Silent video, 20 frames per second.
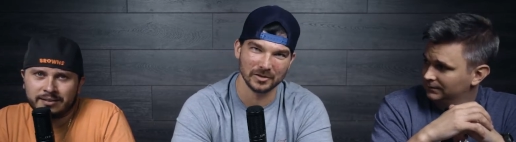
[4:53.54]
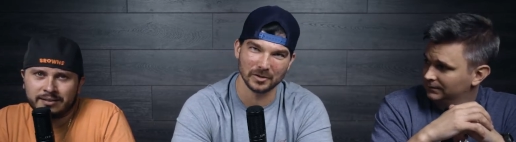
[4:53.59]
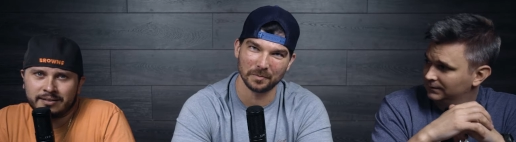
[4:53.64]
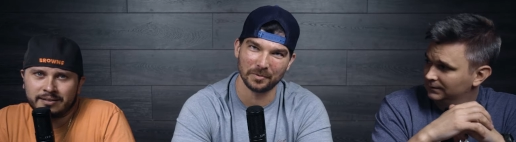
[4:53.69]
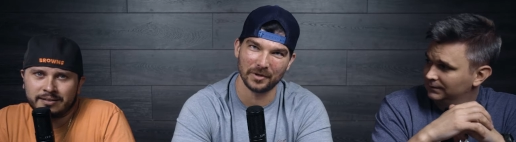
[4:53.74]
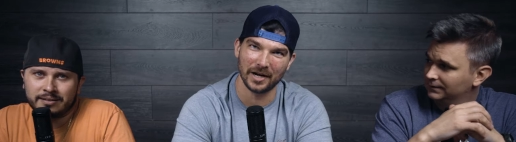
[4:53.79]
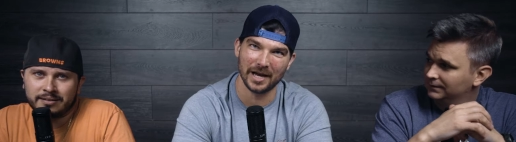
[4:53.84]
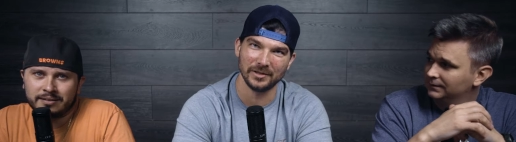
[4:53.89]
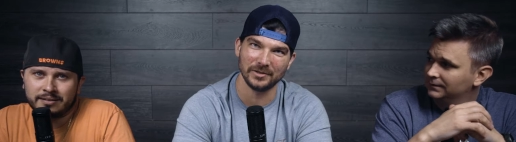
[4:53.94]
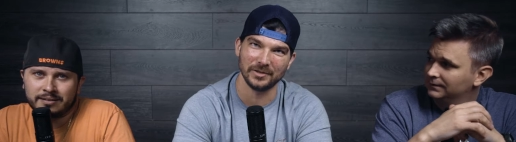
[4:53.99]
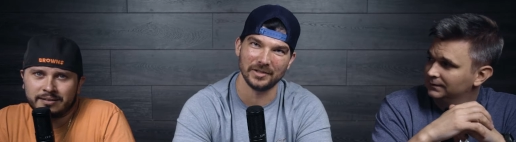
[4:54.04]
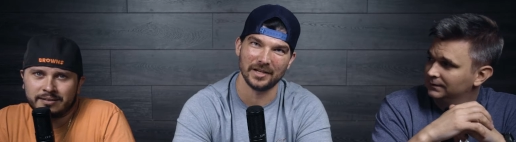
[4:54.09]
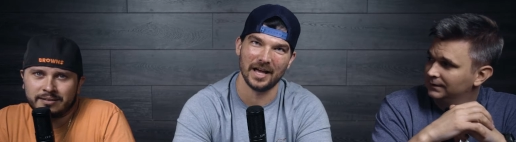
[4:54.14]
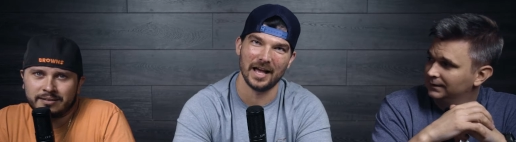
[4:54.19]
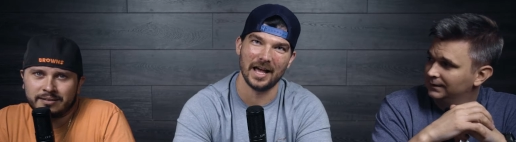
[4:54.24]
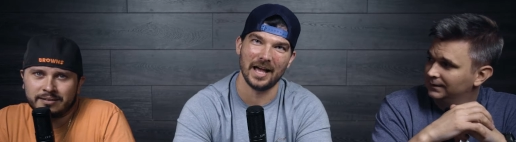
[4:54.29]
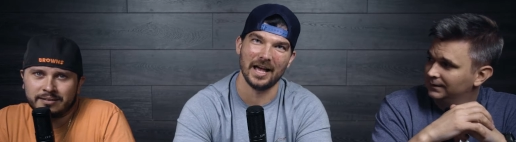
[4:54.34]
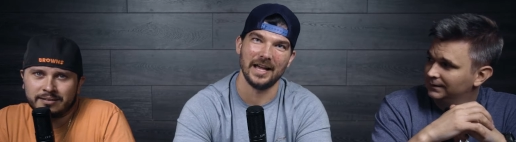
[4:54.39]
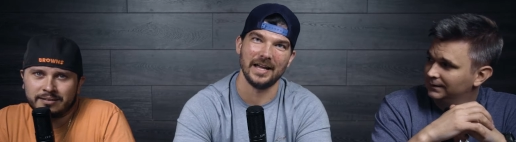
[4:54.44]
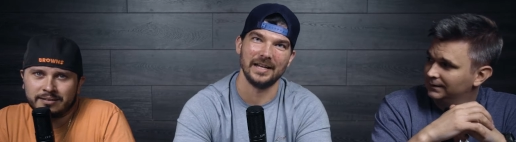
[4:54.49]
Speaker 1: surprise you
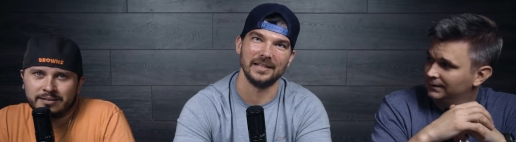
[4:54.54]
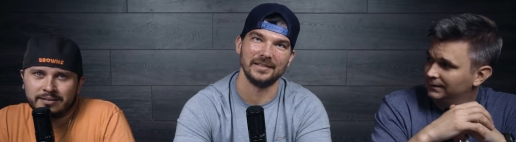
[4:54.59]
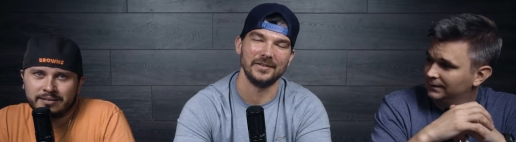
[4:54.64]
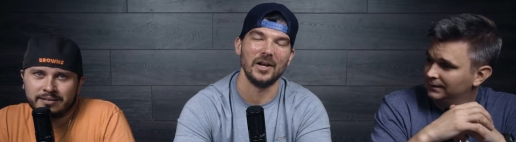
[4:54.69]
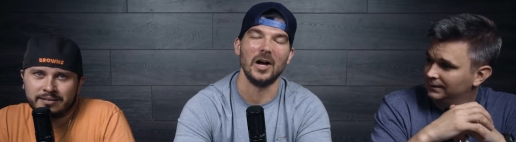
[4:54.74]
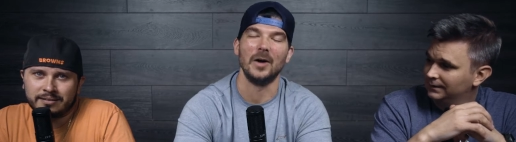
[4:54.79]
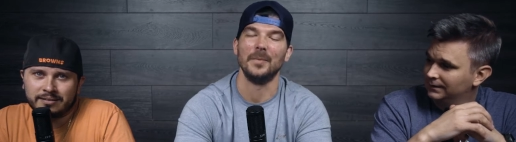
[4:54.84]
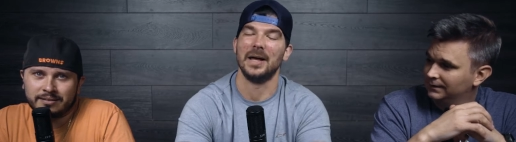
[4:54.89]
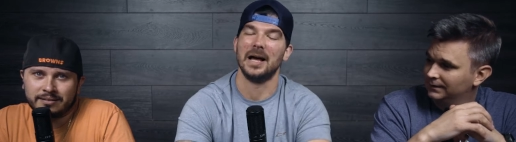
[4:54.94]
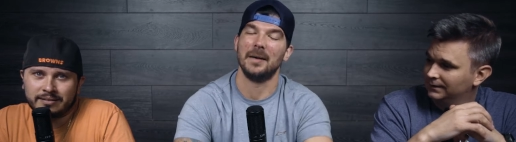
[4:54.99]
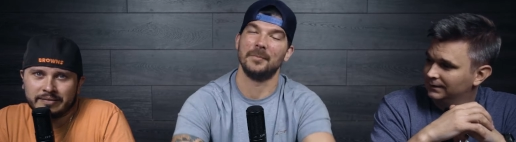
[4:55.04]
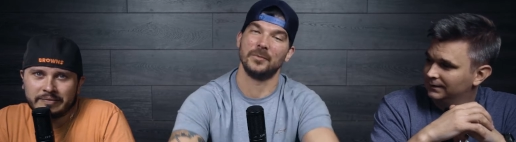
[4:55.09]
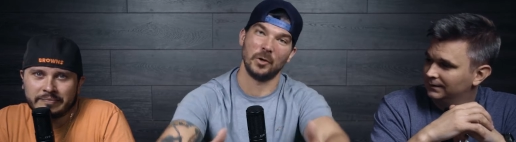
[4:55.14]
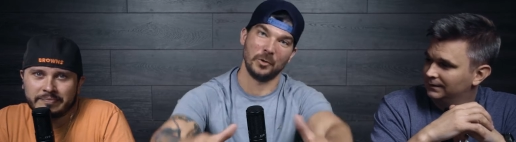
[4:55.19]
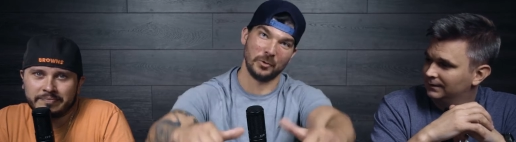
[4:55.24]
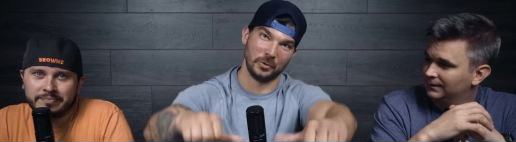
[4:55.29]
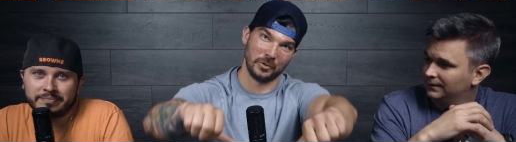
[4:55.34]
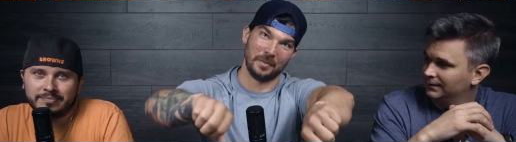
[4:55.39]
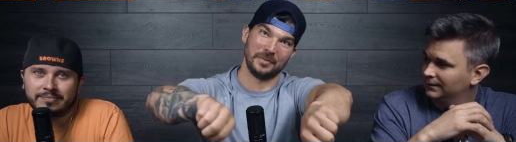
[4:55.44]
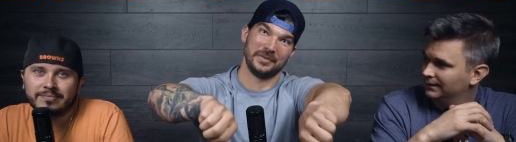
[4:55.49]
guys. No, I'm not. I'm
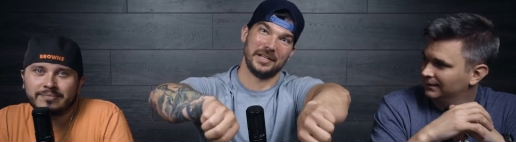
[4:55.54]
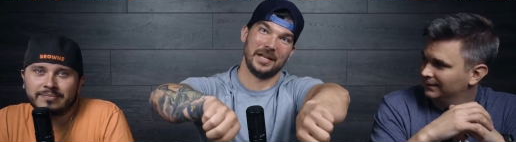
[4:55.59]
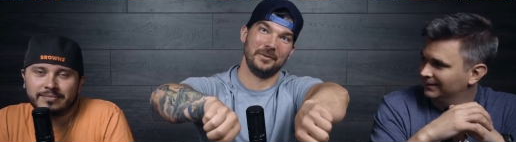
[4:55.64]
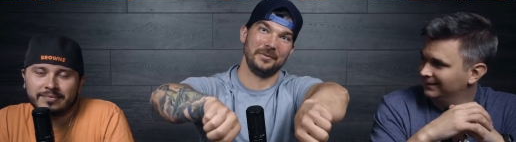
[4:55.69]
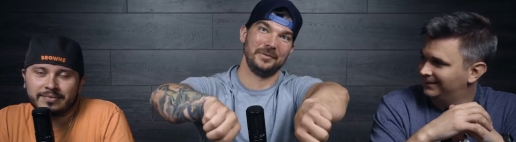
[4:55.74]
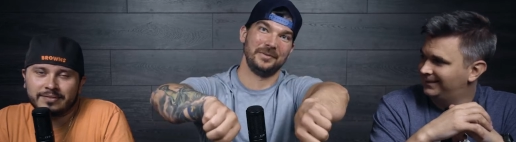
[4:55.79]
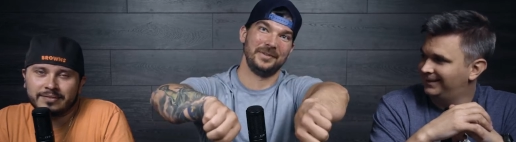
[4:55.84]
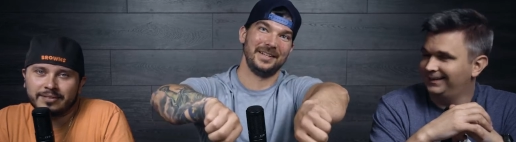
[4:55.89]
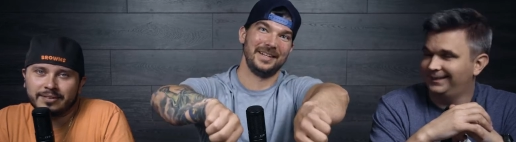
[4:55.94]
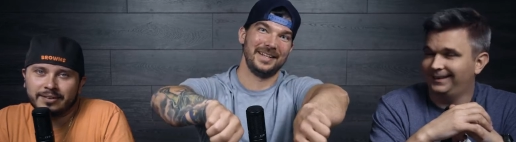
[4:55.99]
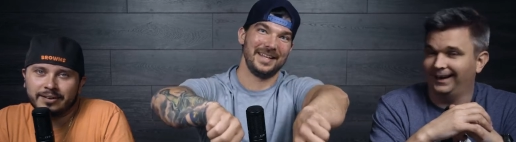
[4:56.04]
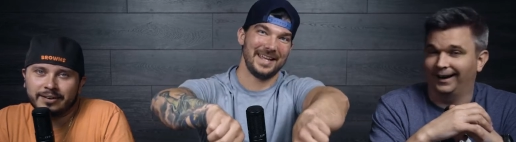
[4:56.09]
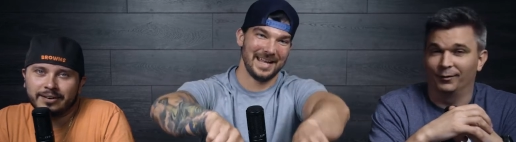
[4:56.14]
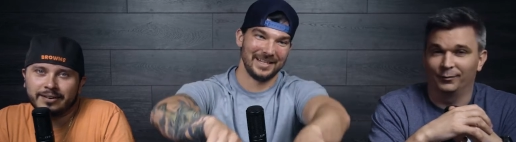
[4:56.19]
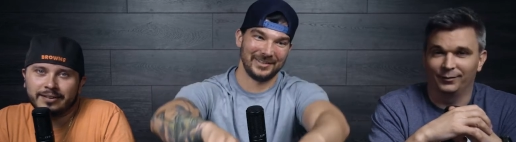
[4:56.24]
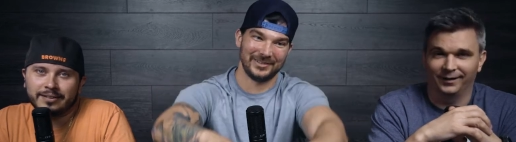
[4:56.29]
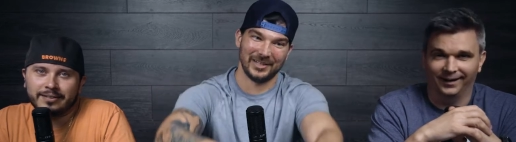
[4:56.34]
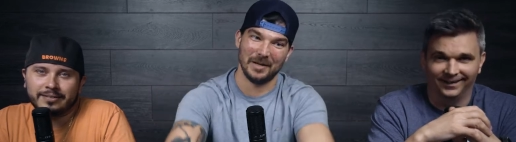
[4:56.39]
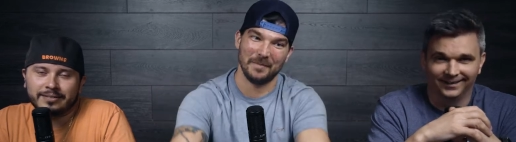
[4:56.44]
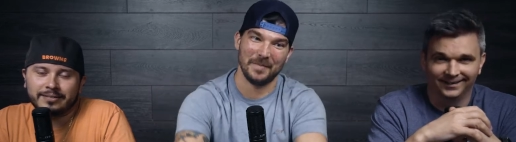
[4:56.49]
going 2 thumbs down.
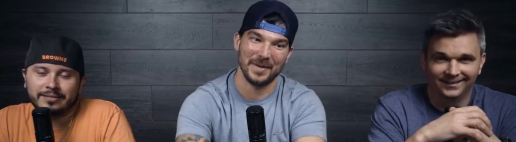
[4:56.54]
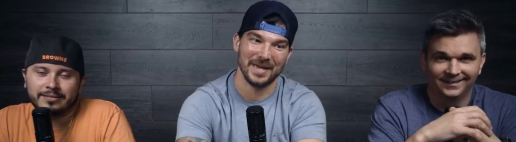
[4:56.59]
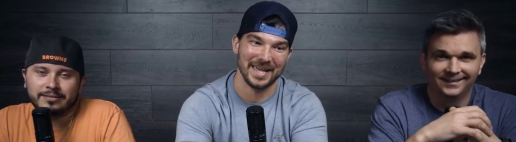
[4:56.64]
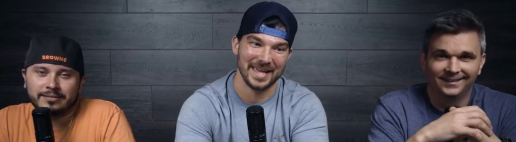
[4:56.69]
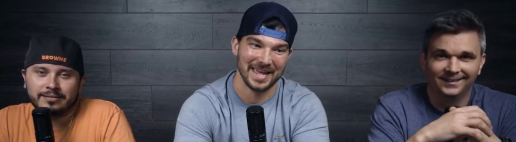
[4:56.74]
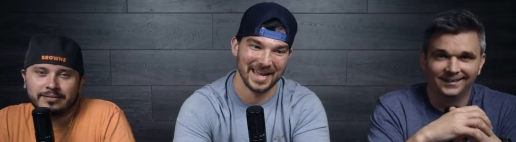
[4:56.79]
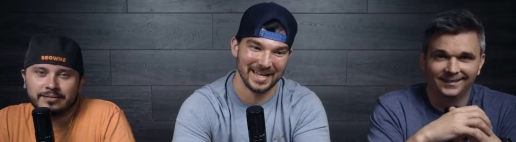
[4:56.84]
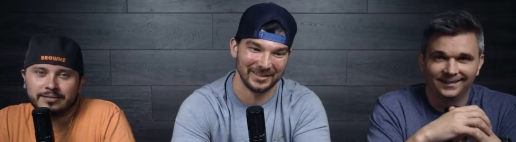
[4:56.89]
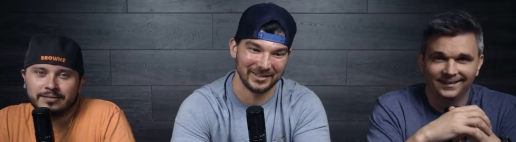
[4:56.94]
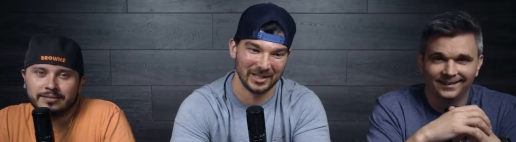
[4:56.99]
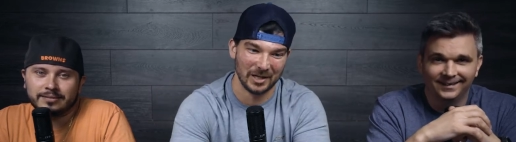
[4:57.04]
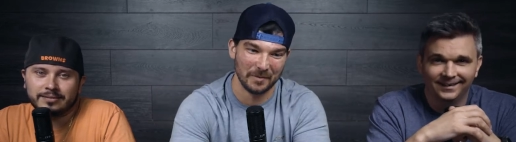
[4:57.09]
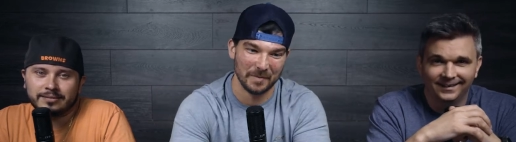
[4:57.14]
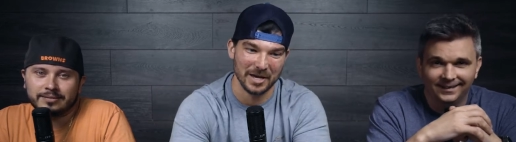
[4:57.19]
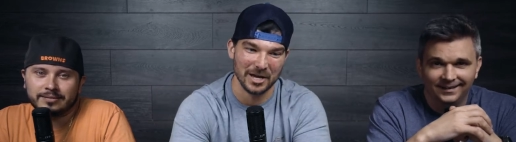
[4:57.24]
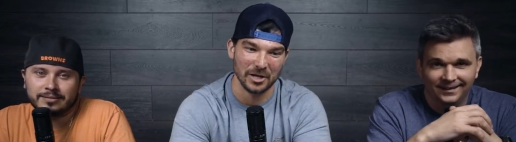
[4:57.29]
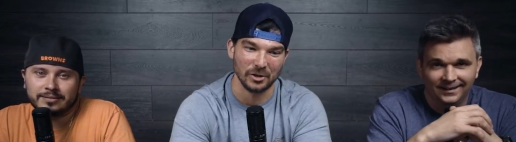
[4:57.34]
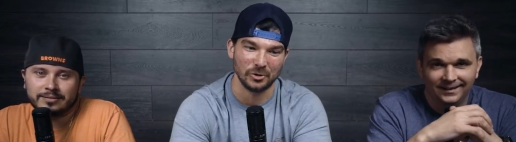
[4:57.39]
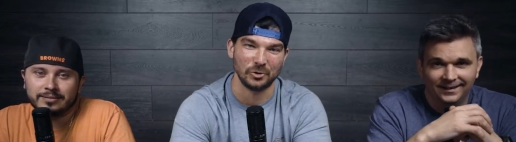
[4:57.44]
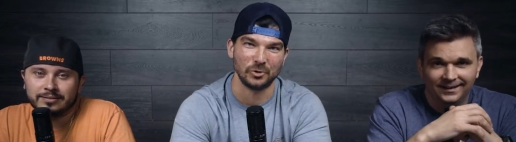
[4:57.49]
Yeah, it's gonna
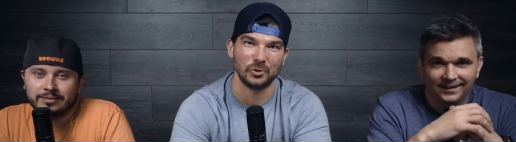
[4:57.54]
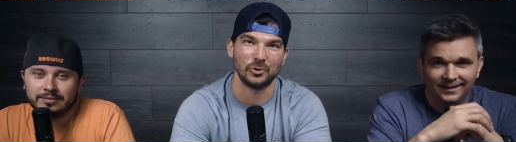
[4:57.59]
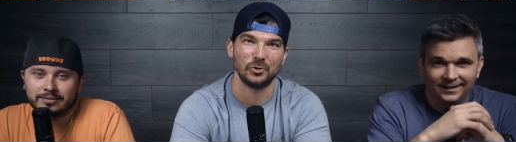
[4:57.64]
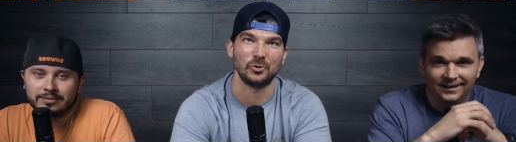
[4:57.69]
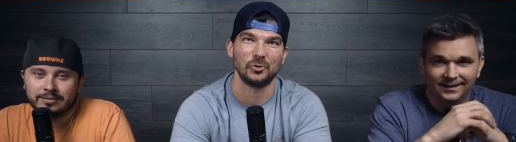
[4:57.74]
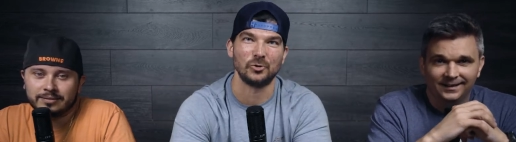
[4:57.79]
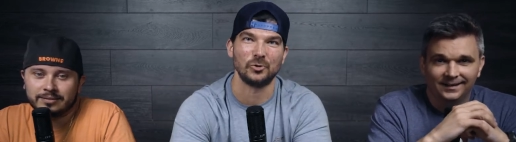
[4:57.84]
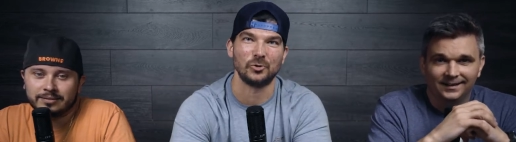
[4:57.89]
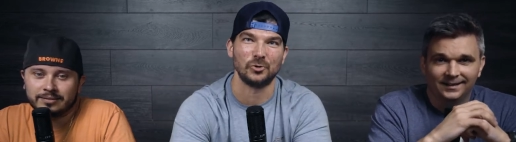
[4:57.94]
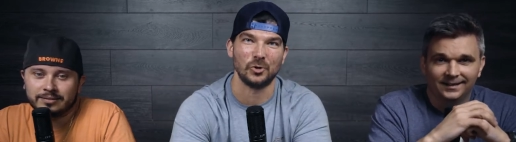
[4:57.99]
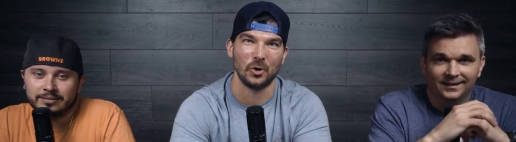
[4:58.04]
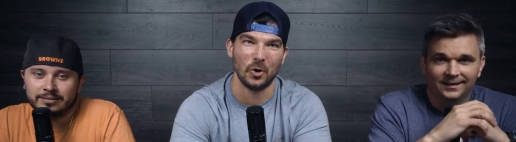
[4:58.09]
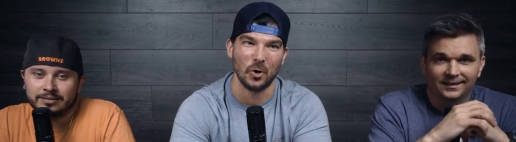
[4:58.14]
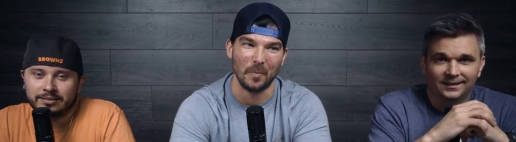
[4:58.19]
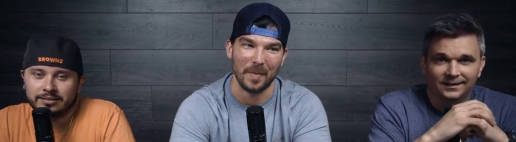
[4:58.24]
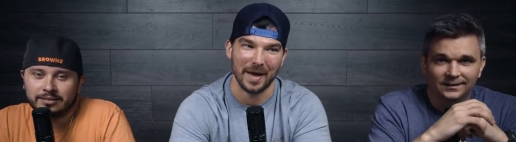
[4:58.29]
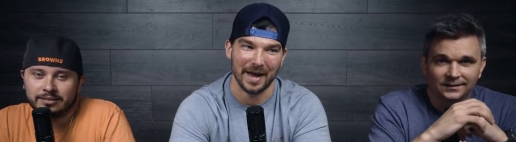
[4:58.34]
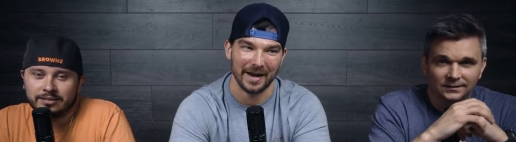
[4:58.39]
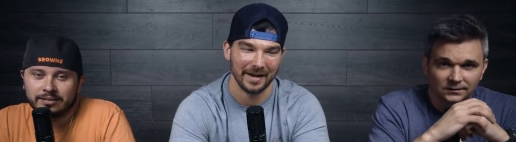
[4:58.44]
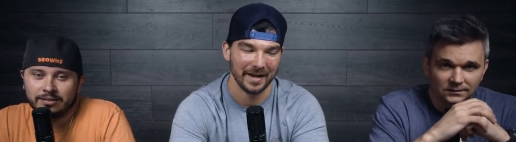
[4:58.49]
be
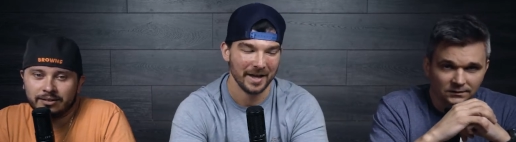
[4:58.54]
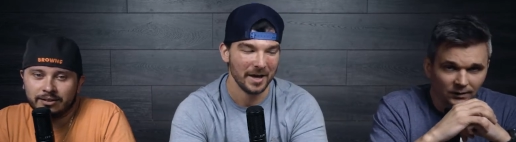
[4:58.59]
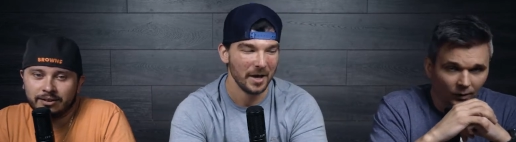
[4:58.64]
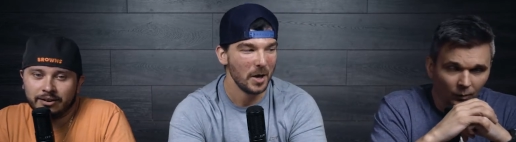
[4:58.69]
so bad.